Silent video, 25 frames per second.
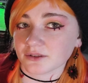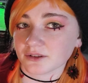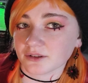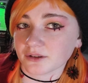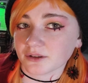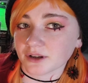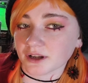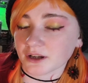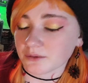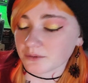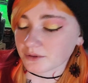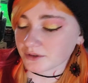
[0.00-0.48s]
real
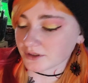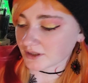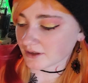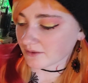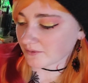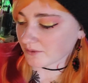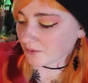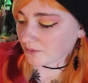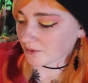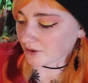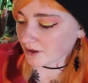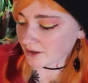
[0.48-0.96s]
quick. We'll see if
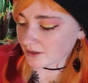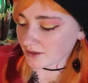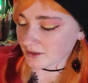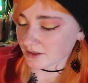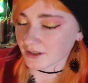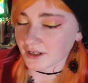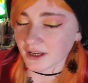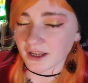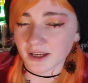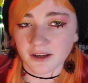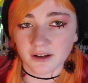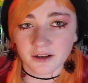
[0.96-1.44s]
it works.
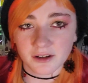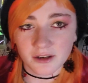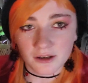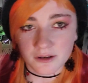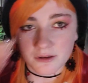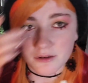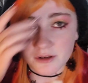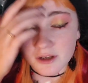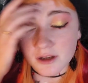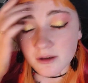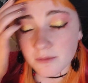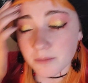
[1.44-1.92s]
Take your
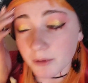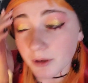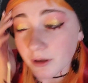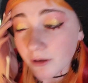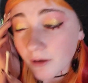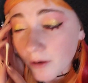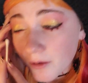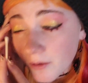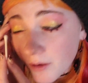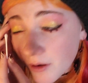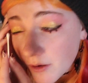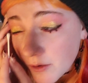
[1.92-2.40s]
Q-tip,
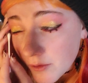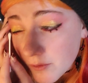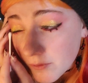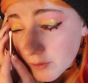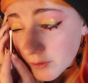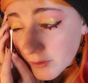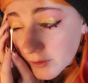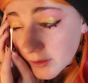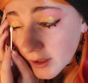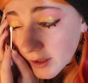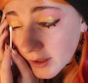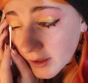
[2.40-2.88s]
go
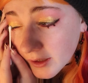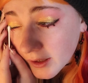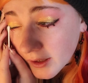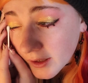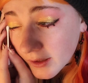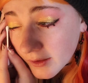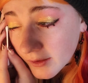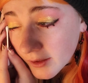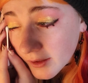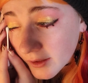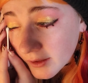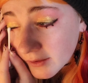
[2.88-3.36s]
over that
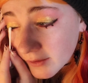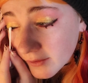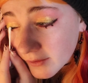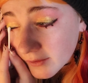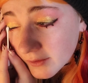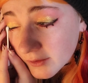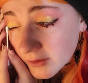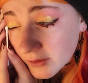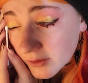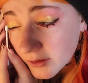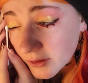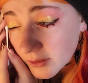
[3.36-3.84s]
eyeliner
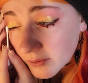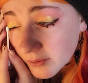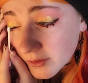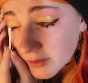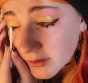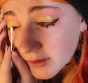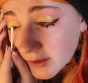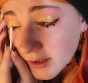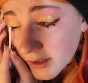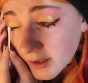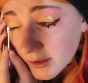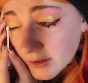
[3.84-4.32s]
that you hit with
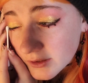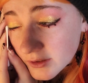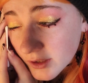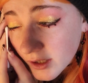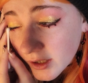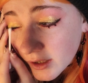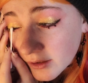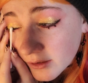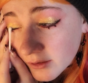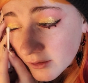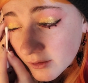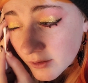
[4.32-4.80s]
the
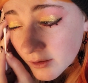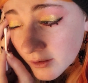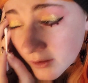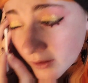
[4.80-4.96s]
eyeshadow,